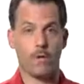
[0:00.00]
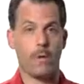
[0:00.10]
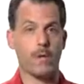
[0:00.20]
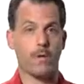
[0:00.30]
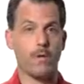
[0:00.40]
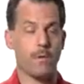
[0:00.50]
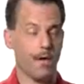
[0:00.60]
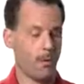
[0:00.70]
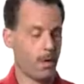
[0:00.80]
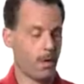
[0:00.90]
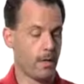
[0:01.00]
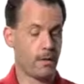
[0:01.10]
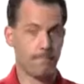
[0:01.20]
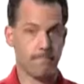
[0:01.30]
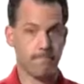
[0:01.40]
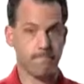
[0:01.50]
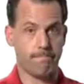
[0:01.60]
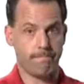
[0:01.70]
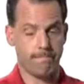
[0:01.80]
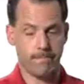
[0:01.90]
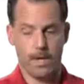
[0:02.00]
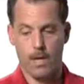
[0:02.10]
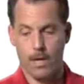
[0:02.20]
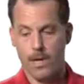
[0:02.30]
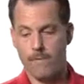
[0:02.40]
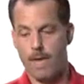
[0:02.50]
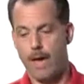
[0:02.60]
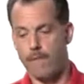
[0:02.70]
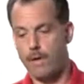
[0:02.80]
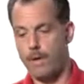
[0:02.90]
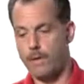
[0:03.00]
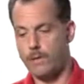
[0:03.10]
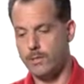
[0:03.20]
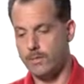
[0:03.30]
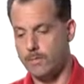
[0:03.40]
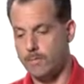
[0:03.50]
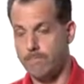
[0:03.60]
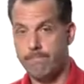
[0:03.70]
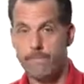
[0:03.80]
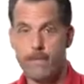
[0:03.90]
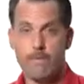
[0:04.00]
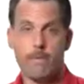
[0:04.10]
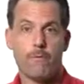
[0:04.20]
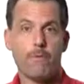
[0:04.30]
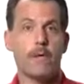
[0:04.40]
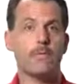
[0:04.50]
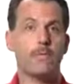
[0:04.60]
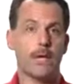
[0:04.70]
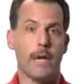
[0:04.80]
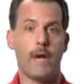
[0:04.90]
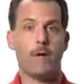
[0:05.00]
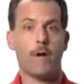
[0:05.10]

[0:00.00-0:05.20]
create your own network. If you have any questions, feel free to check out